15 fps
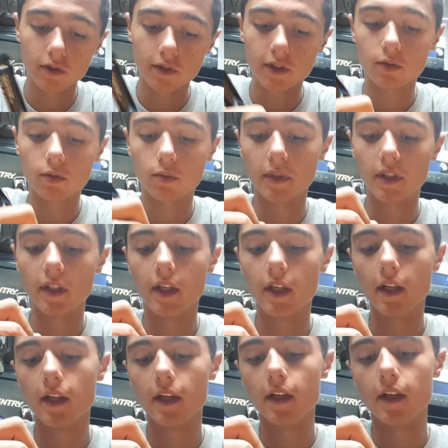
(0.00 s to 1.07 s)
These will be
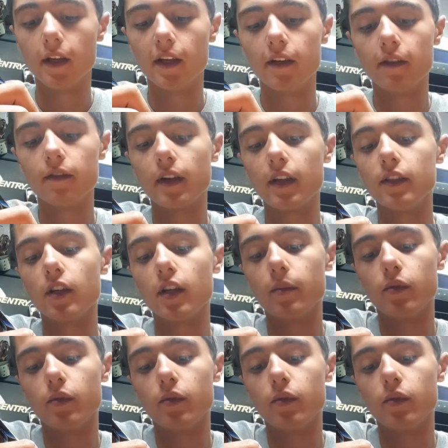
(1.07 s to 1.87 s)
face up